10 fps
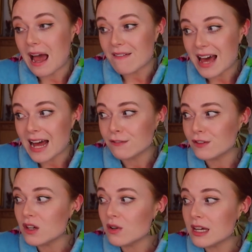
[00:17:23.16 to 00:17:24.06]
I've had a
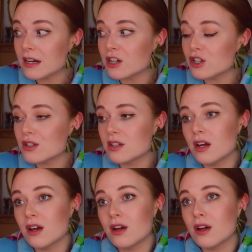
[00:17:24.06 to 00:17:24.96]
few years,
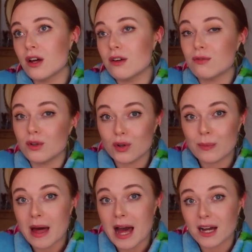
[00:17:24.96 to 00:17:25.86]
if we
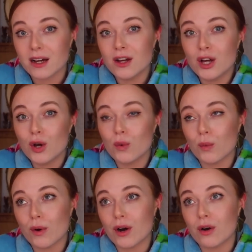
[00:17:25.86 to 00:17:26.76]
look back,
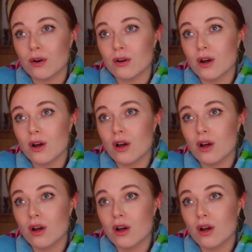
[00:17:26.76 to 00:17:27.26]
where